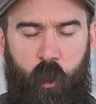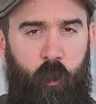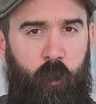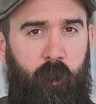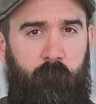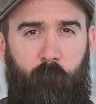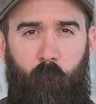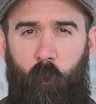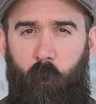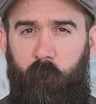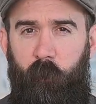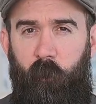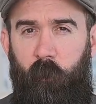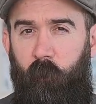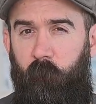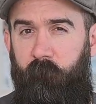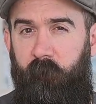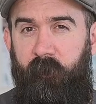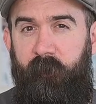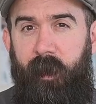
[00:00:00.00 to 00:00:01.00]
you have oil
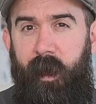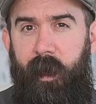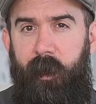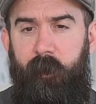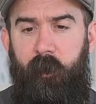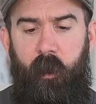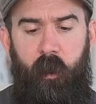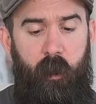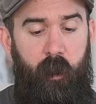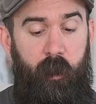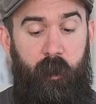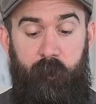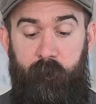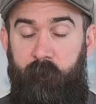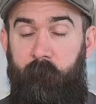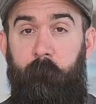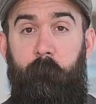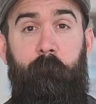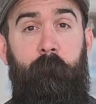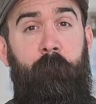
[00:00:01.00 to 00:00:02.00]
all over that.
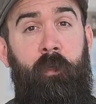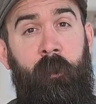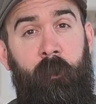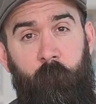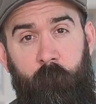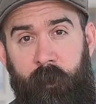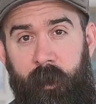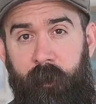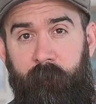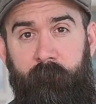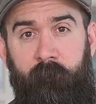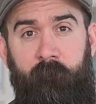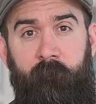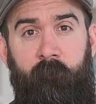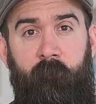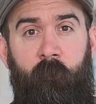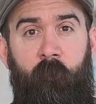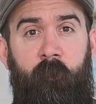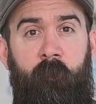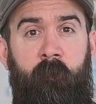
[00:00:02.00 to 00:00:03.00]
Pillowcases is
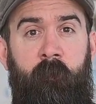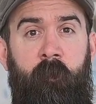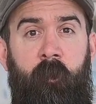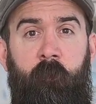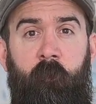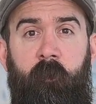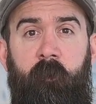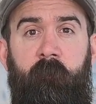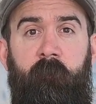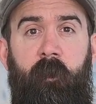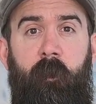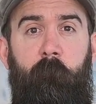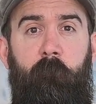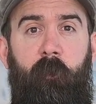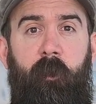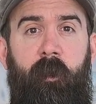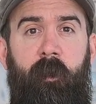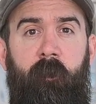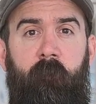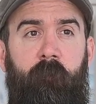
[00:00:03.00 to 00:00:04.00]
another good
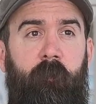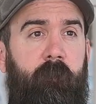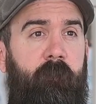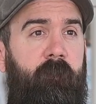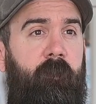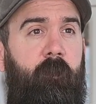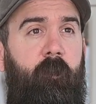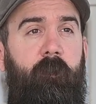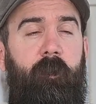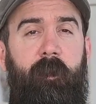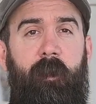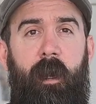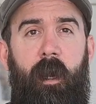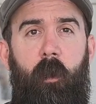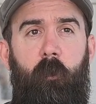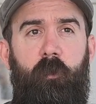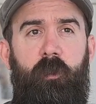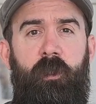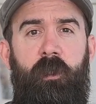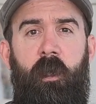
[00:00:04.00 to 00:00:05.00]
example. If you're sitting on the
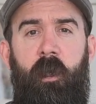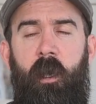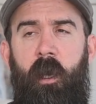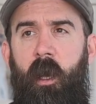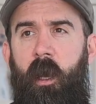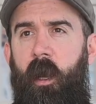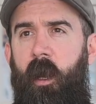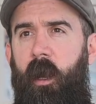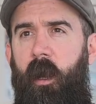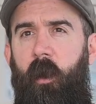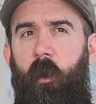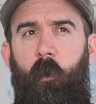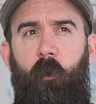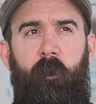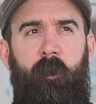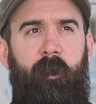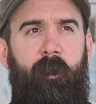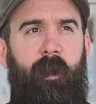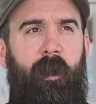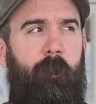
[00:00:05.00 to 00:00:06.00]
couch,
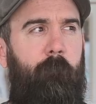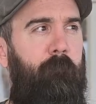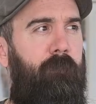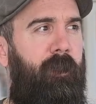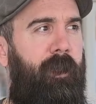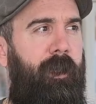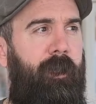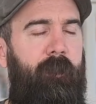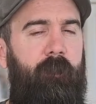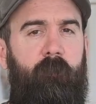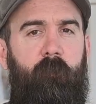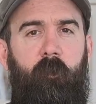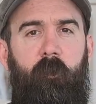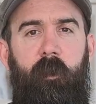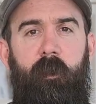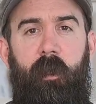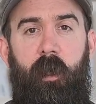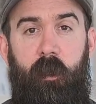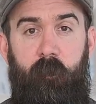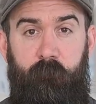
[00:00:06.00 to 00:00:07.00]
or any kind of blankets or
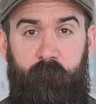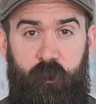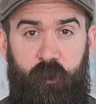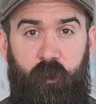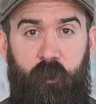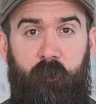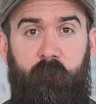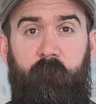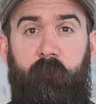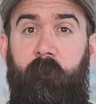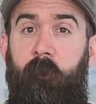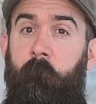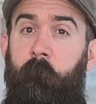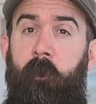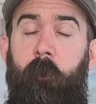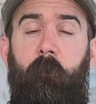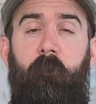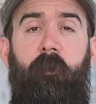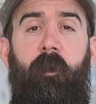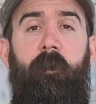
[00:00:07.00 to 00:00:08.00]
any kind of shirts.
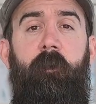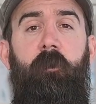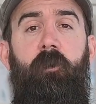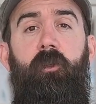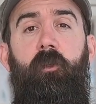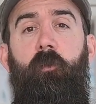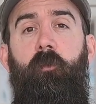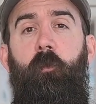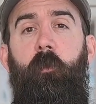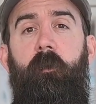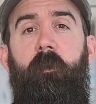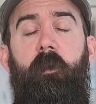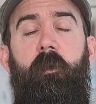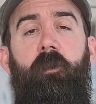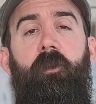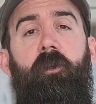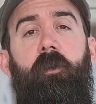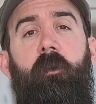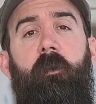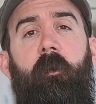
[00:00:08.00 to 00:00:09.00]
People have had issues with their
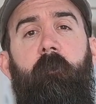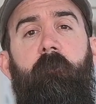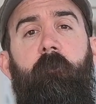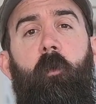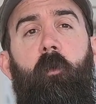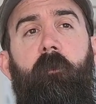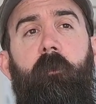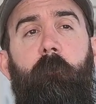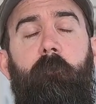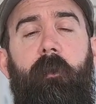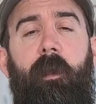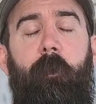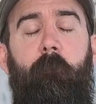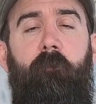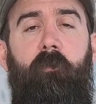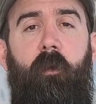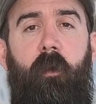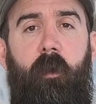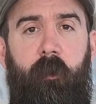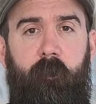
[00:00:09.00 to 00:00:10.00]
shirt of over applying
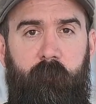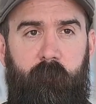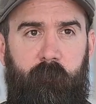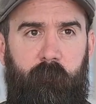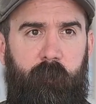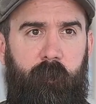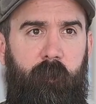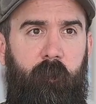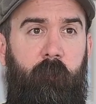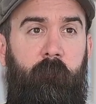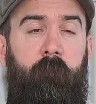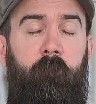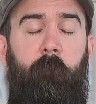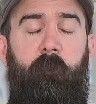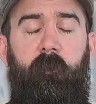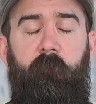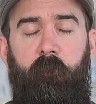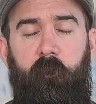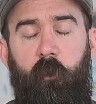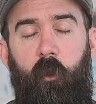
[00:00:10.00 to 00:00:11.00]
product, and like
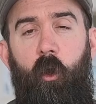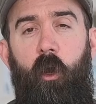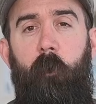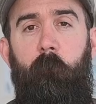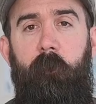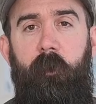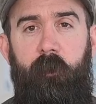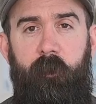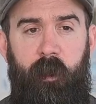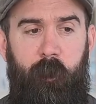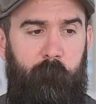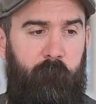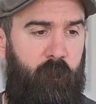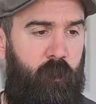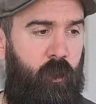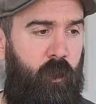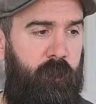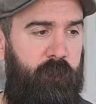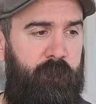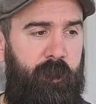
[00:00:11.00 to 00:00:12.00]
especially if a long beard came into
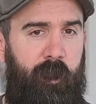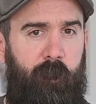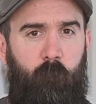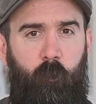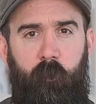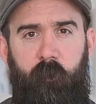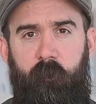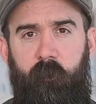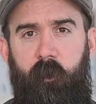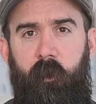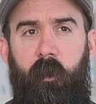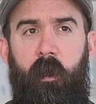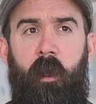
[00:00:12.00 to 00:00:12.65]
contact with